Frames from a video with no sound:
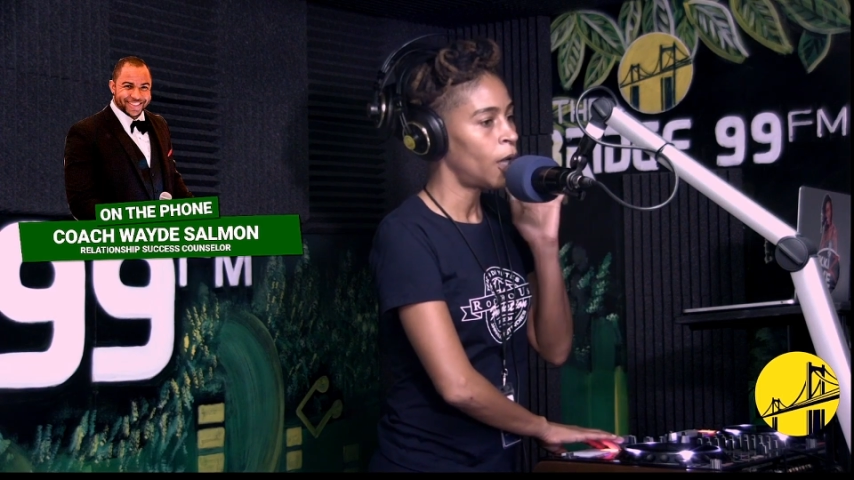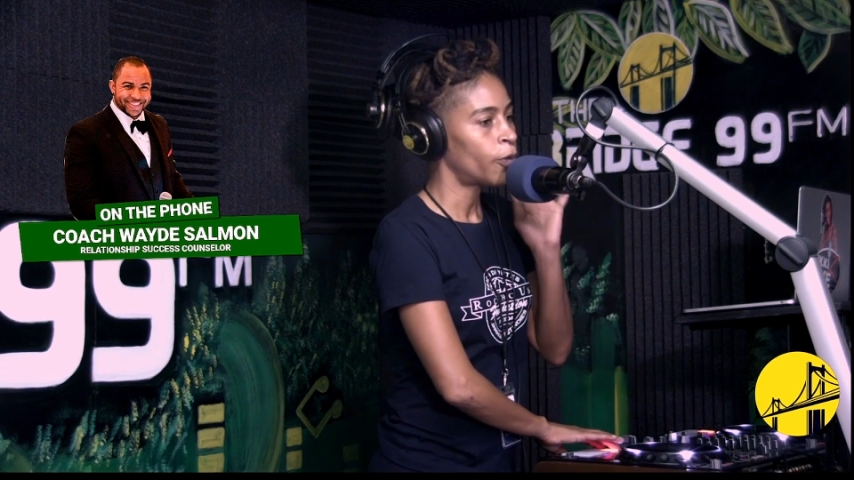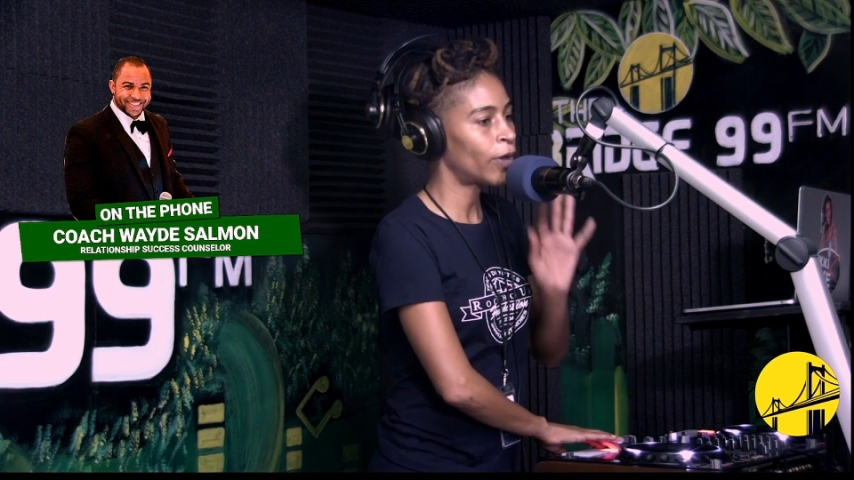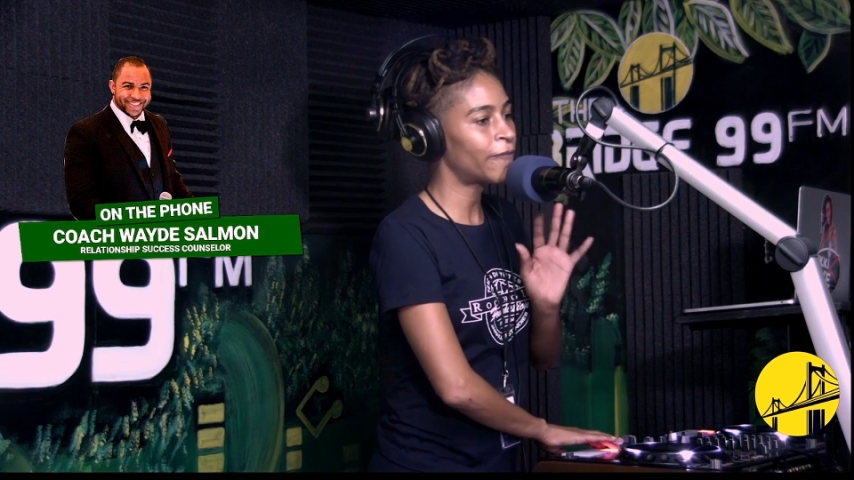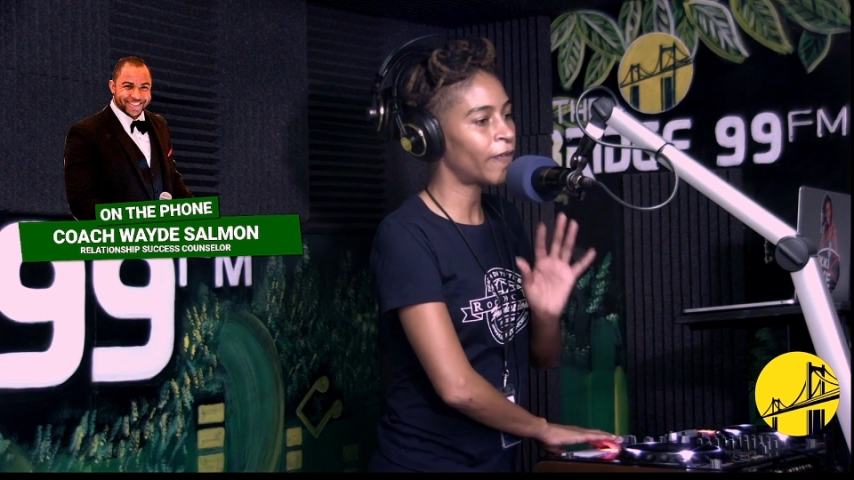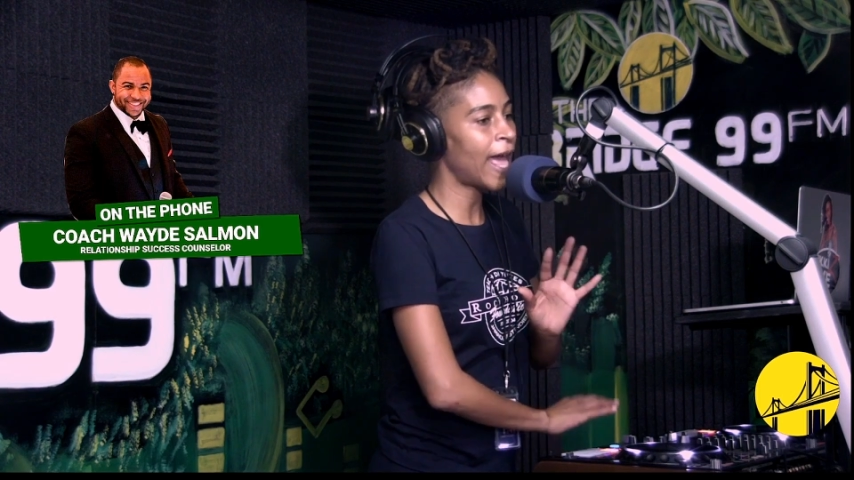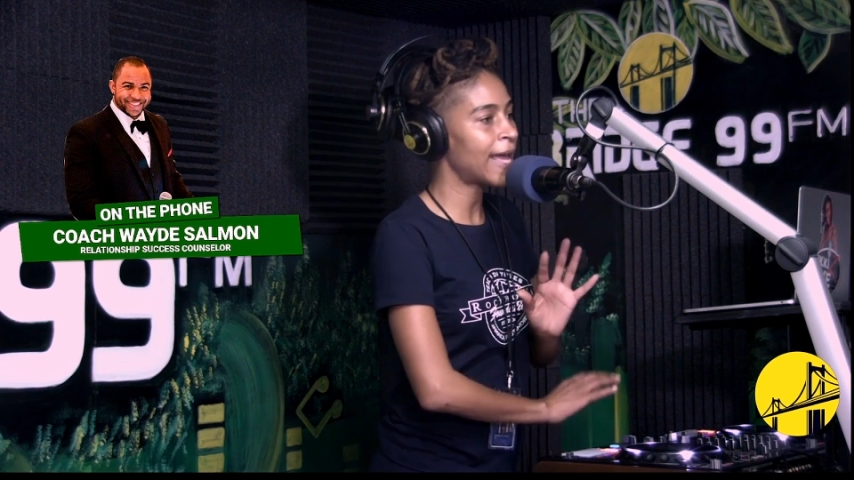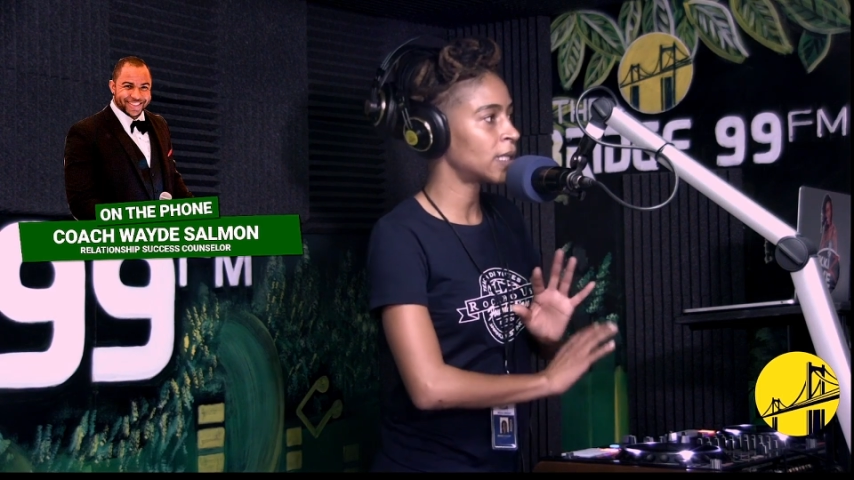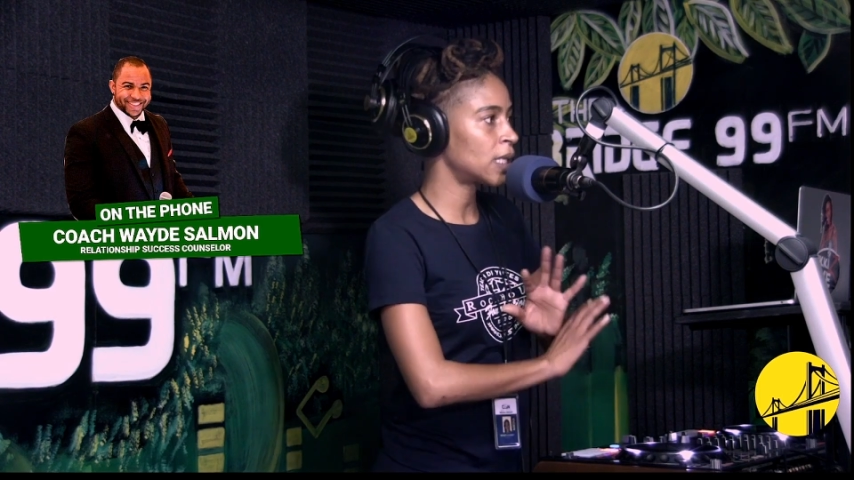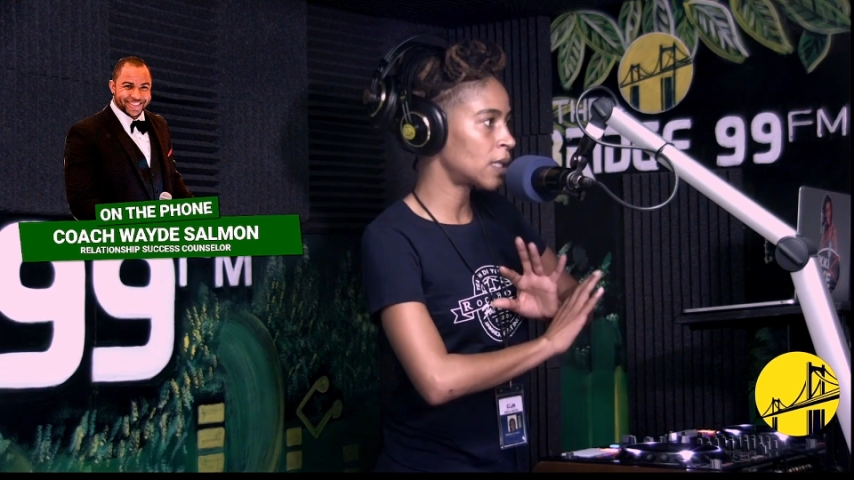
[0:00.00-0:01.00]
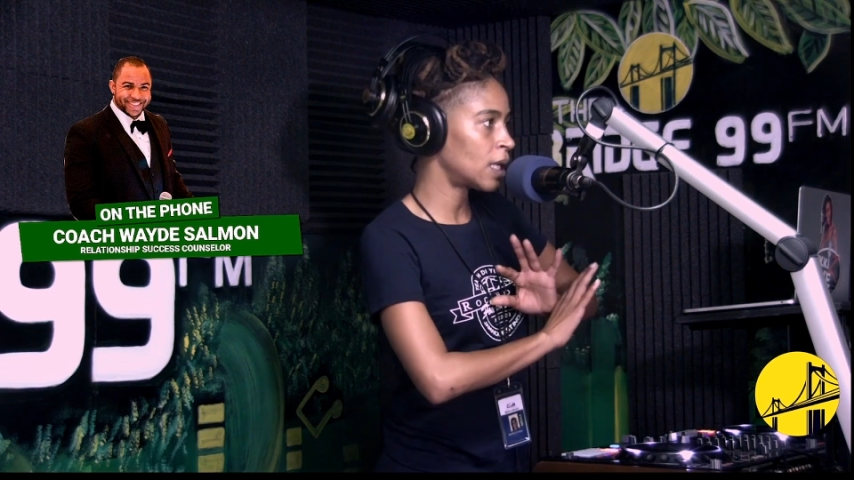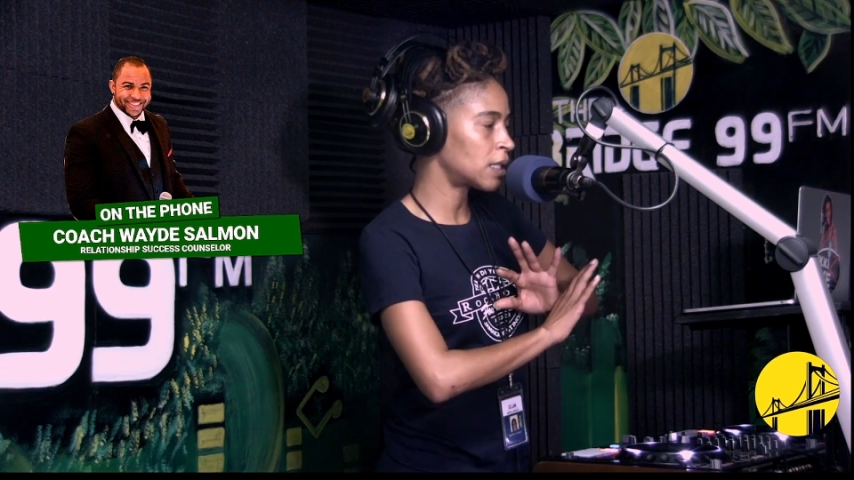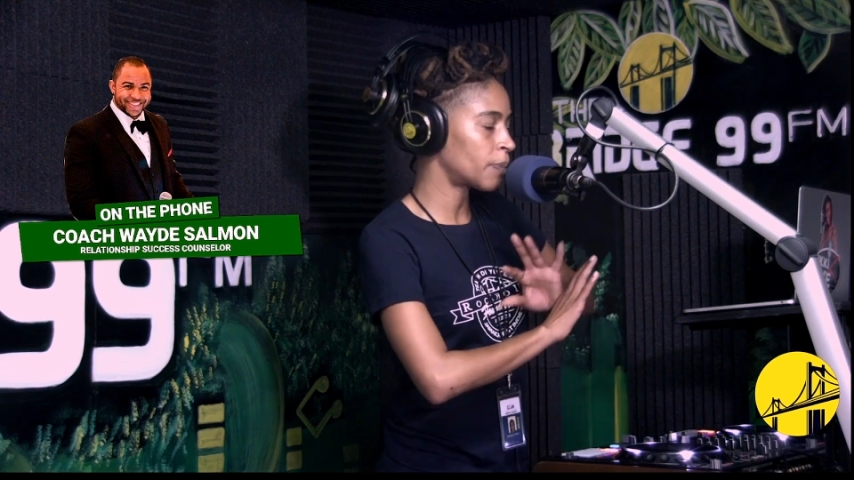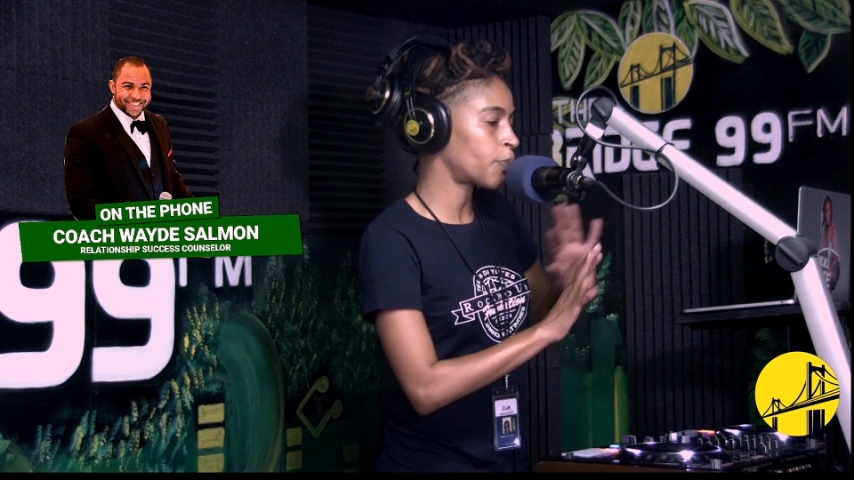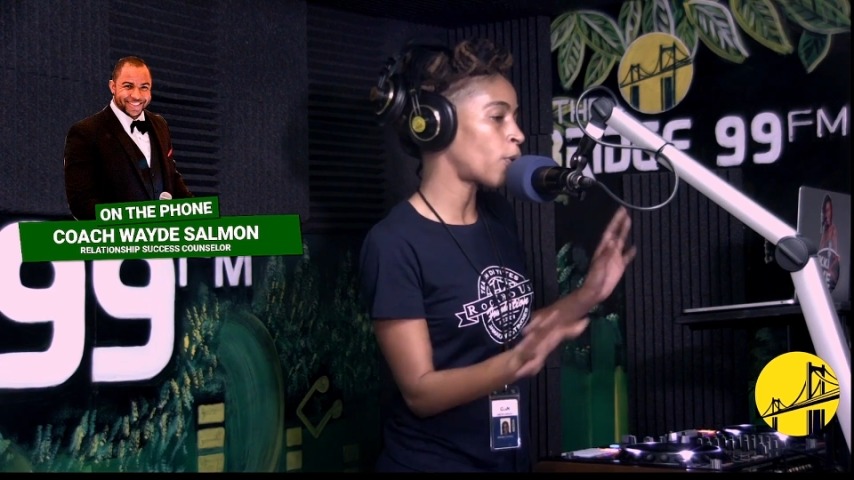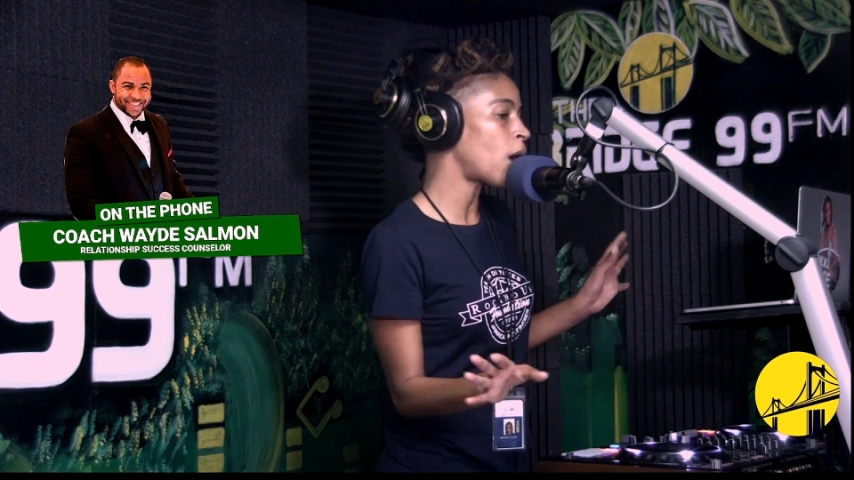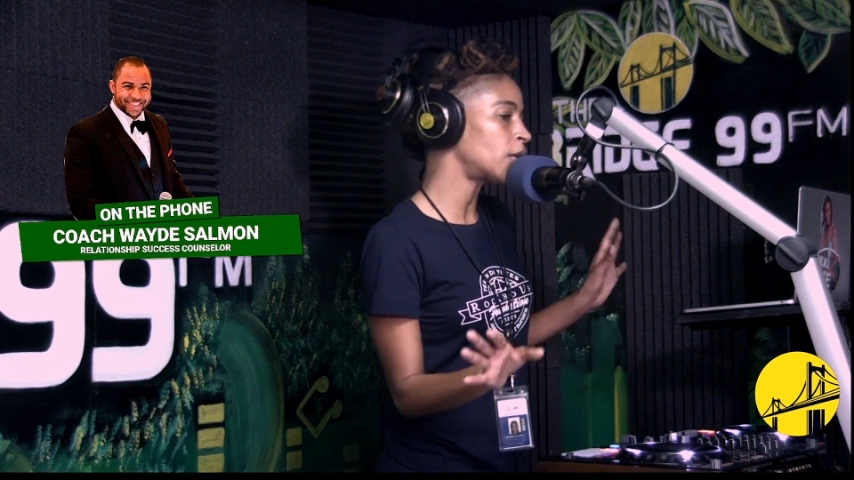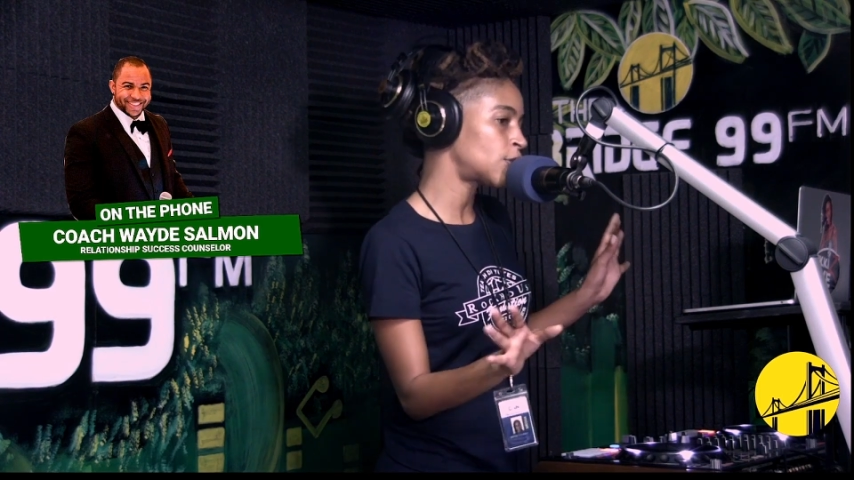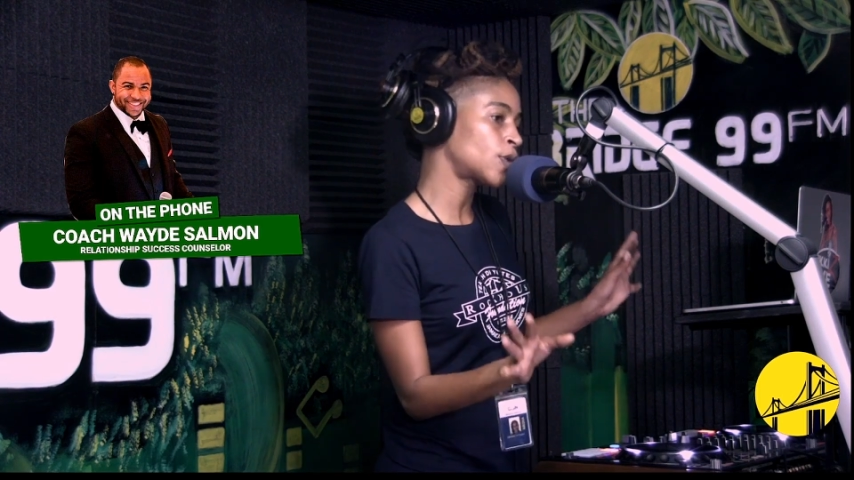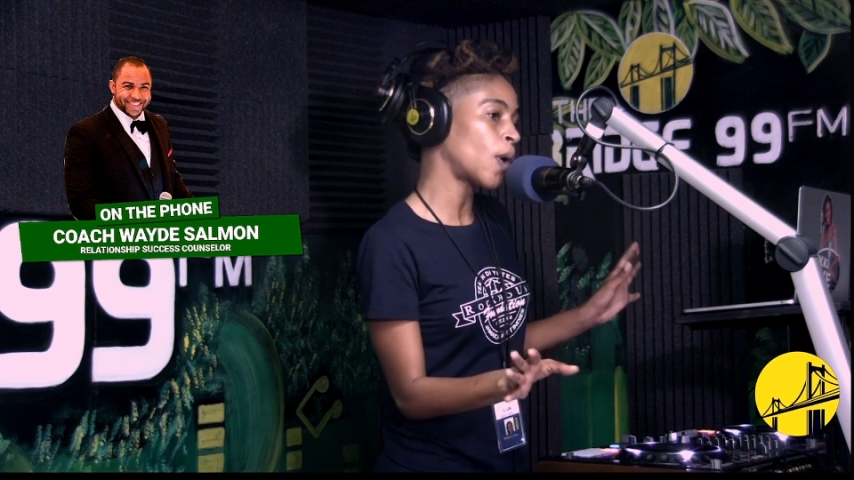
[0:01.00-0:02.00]
red flags is a broad
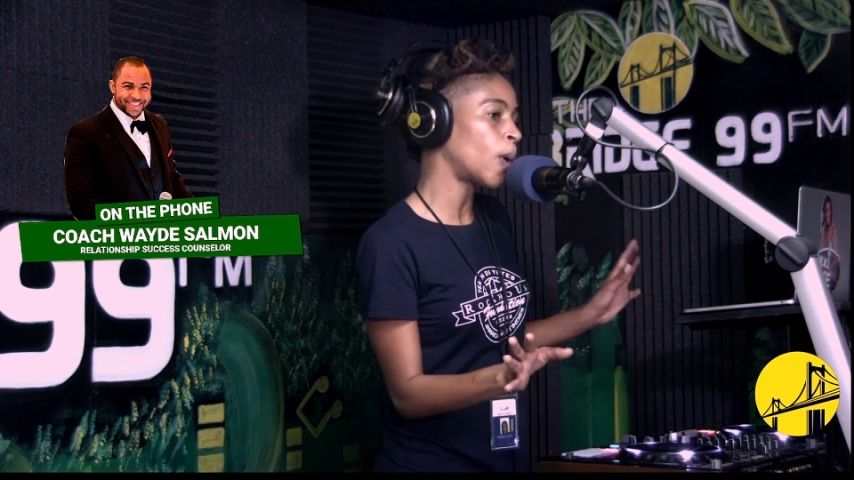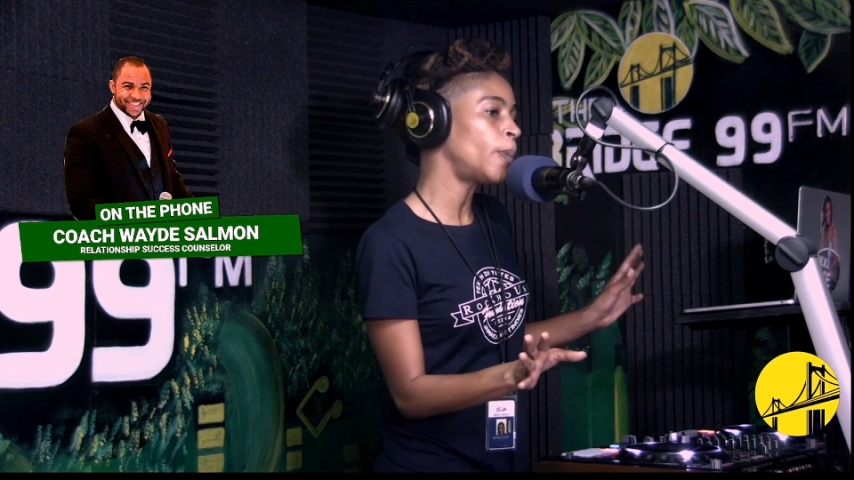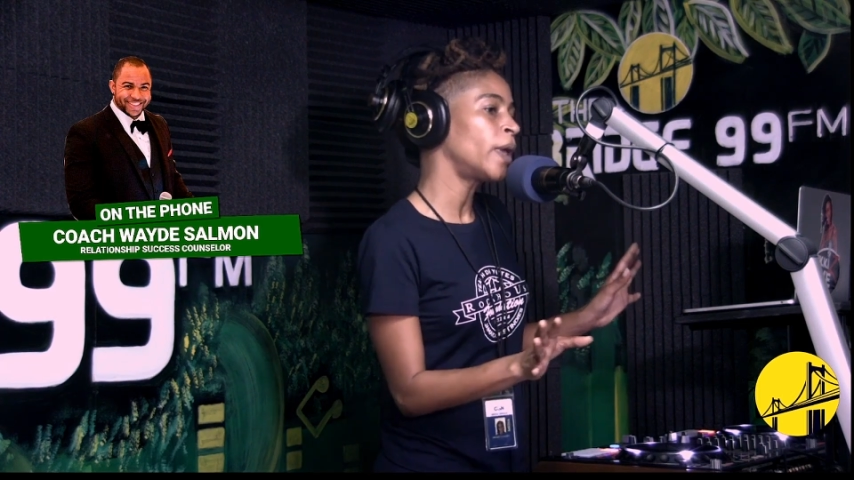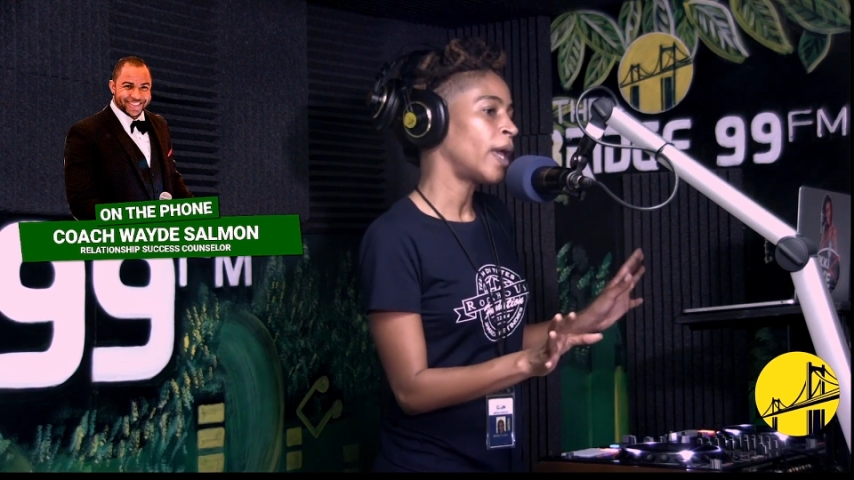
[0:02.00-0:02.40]
scope,